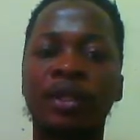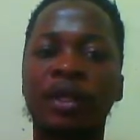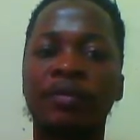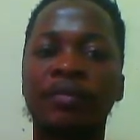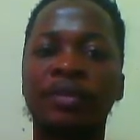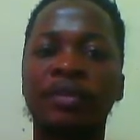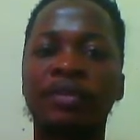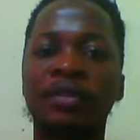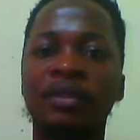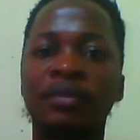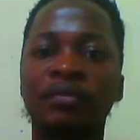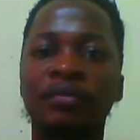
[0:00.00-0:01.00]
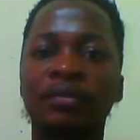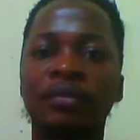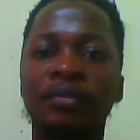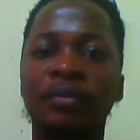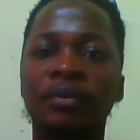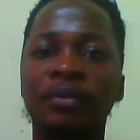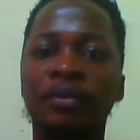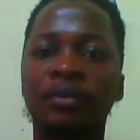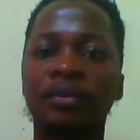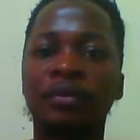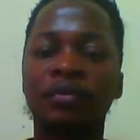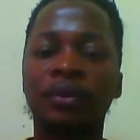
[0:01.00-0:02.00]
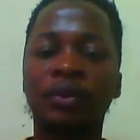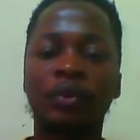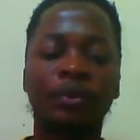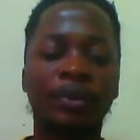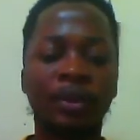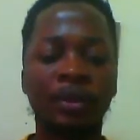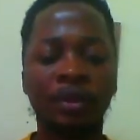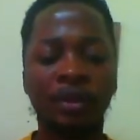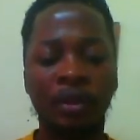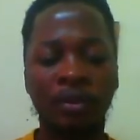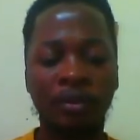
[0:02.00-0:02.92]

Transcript: have been saved. We open our